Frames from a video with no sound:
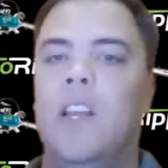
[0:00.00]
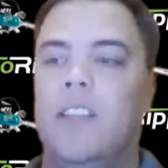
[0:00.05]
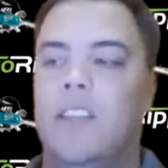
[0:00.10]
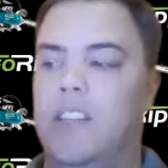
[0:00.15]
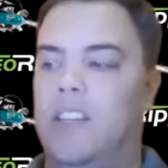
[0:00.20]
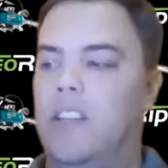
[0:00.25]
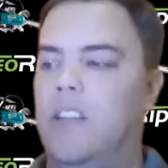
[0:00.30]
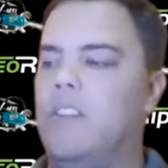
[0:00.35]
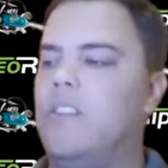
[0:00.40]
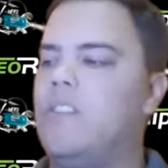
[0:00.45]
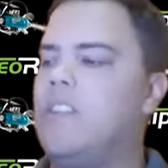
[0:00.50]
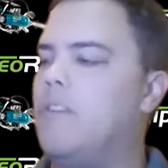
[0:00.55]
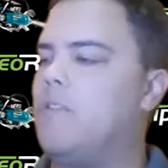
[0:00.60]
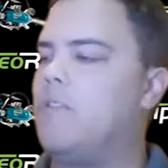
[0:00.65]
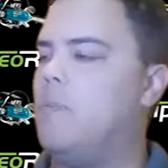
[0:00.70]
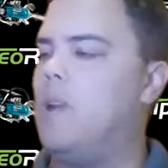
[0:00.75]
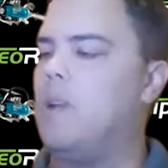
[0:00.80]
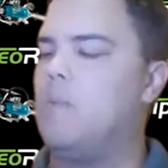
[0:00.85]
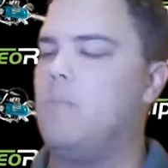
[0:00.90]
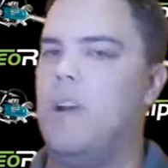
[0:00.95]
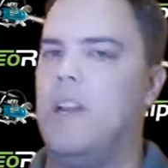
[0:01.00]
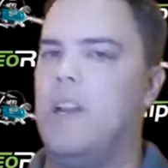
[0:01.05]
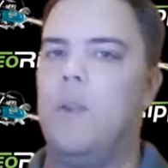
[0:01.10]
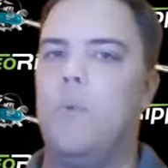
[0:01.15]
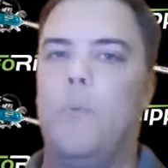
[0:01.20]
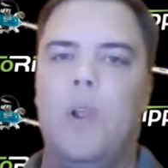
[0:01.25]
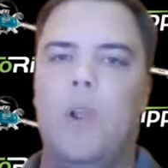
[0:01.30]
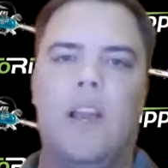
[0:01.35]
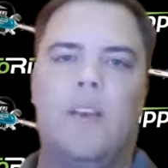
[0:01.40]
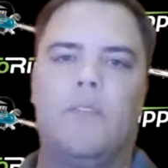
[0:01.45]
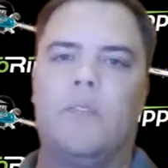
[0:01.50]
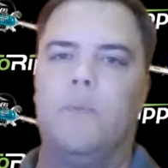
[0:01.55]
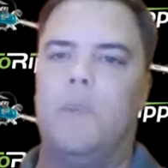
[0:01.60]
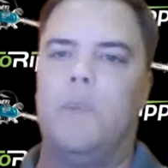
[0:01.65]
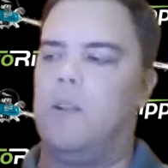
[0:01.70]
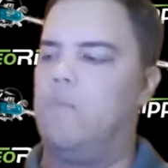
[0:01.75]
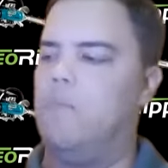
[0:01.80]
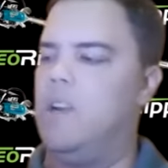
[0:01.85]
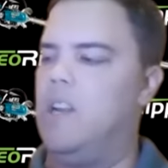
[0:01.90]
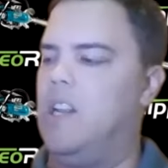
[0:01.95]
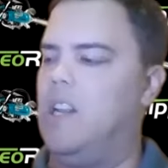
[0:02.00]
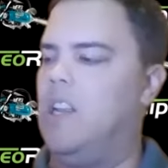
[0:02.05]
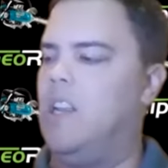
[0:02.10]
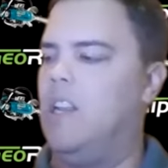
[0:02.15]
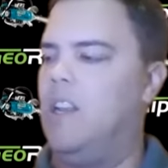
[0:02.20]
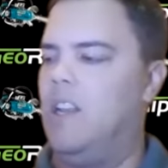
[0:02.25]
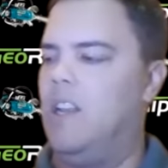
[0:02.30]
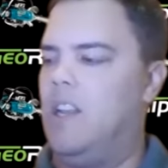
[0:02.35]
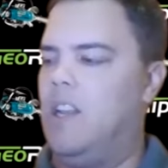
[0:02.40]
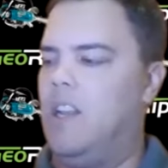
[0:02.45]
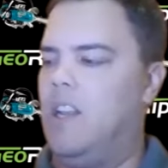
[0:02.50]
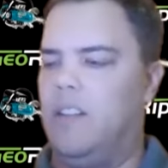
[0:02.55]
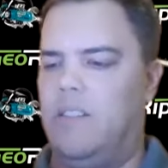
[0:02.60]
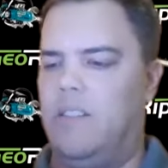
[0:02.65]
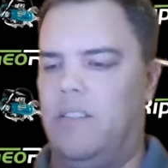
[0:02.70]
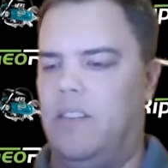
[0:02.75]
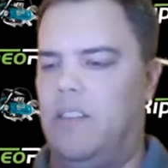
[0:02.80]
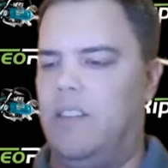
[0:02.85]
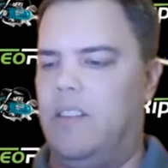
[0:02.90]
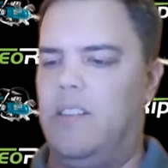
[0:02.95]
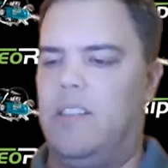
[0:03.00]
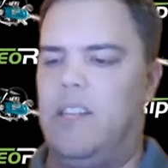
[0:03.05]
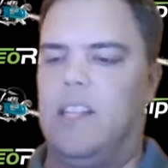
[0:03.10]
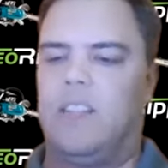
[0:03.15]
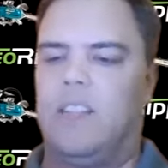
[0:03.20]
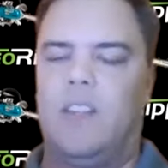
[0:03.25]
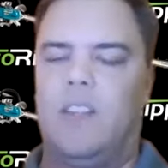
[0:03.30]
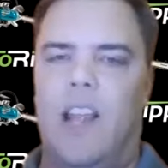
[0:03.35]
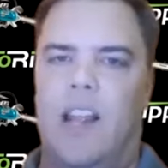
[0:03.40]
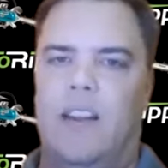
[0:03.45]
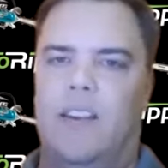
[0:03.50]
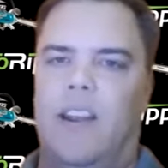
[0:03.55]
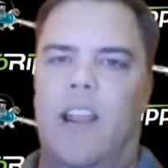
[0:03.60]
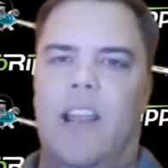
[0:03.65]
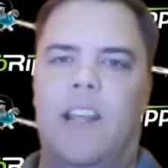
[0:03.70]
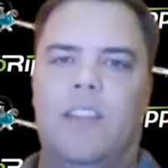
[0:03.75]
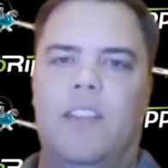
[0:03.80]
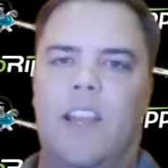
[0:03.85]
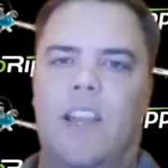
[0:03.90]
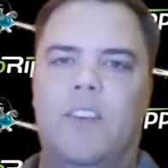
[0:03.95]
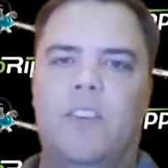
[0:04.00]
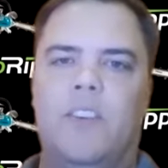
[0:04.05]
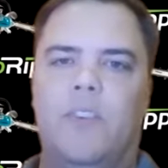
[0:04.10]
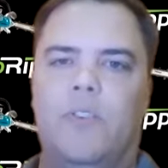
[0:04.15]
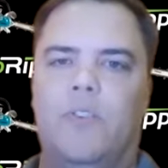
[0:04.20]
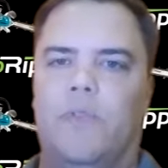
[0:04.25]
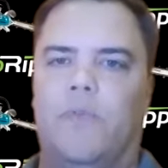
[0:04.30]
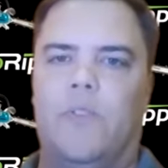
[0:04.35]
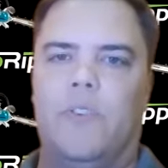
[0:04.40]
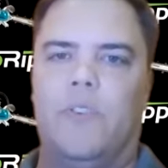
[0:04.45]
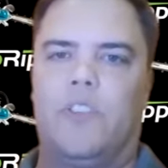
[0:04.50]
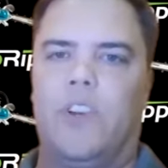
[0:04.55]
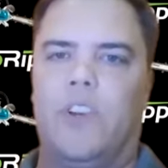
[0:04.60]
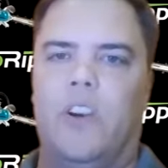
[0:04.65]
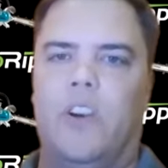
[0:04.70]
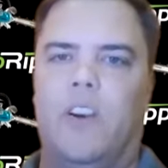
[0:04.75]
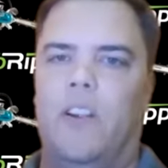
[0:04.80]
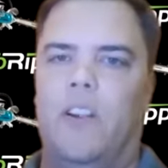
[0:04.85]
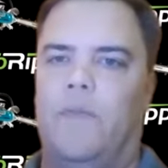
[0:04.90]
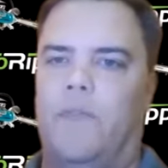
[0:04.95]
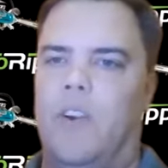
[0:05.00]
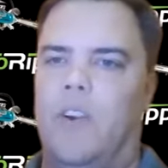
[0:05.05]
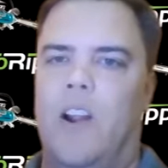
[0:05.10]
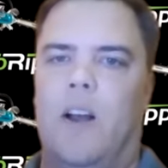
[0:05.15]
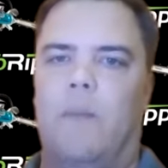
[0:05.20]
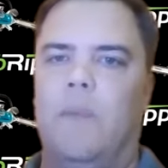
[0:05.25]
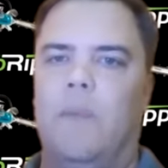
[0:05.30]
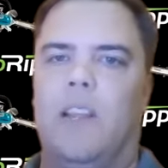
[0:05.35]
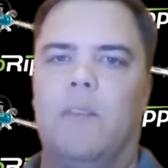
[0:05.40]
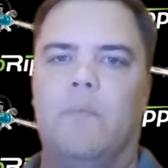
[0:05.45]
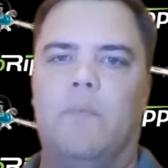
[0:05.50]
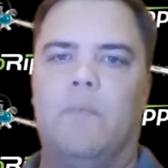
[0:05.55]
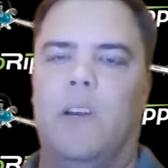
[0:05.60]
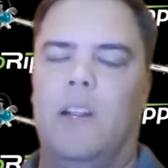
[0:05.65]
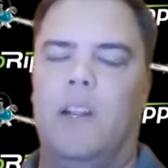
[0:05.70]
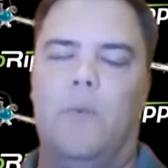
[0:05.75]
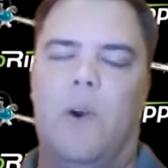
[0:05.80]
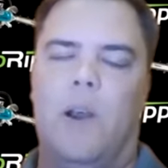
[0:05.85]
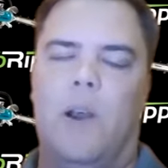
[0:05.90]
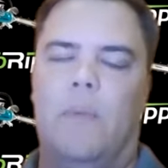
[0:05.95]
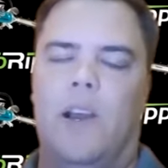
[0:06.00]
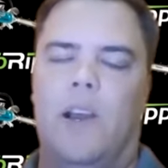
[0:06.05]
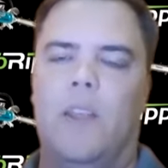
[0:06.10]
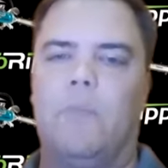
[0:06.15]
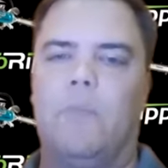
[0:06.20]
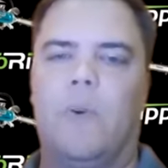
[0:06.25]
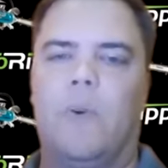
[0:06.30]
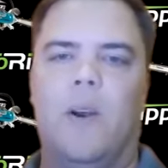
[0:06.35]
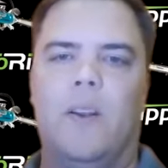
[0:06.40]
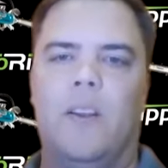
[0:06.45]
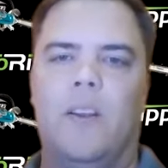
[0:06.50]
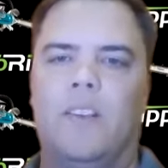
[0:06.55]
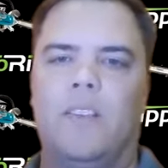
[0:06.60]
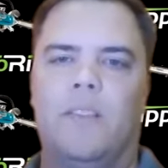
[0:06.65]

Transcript: The dealers have to make money. We have to make money. And the end user for sure. If they're not making money, why buy the product?